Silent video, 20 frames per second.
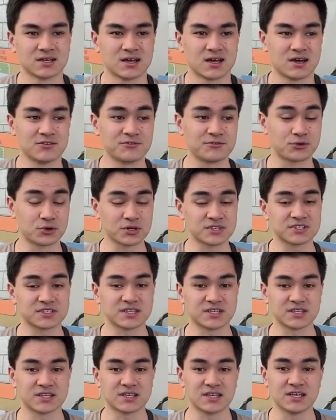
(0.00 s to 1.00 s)

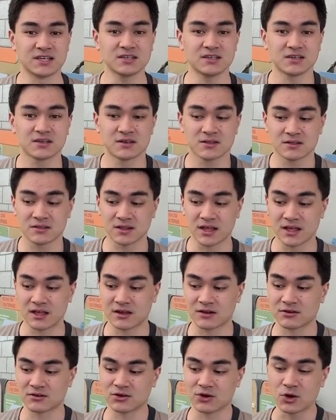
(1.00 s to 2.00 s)
Unfortunately, they
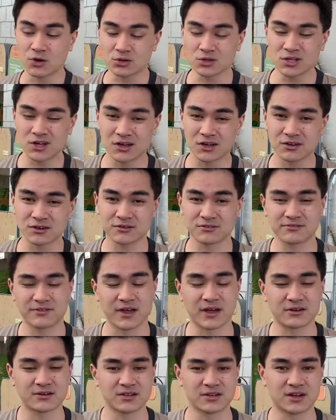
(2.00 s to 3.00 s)
are no longer
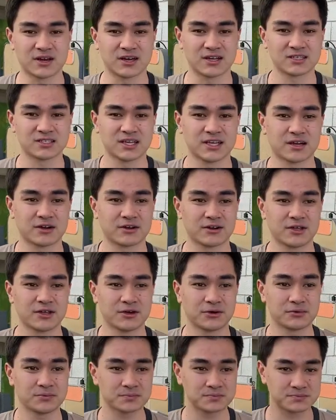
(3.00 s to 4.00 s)
found in
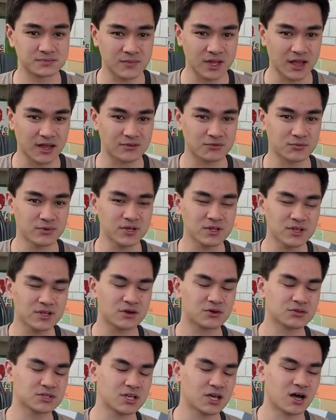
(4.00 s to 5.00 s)
Ontario and really
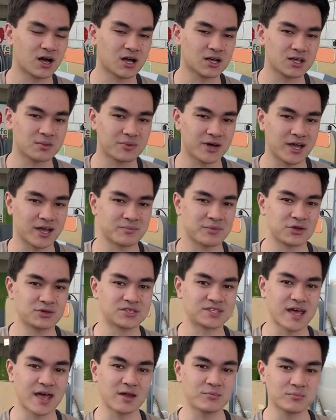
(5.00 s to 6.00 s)
only occupy about
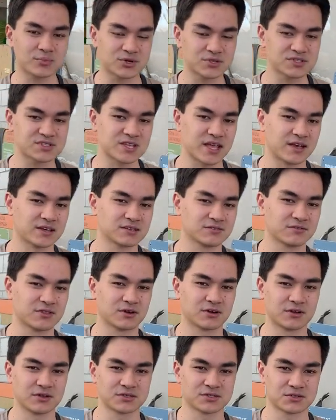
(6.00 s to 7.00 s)
10% of
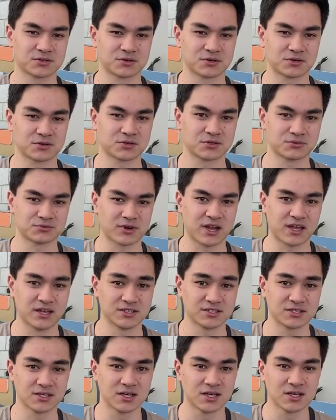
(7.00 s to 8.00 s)
their historical
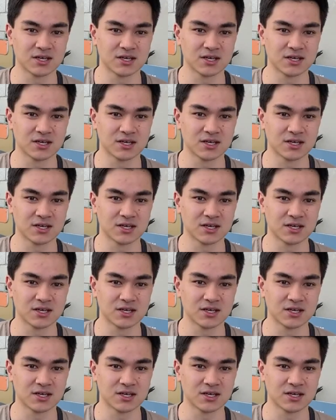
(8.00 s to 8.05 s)
range.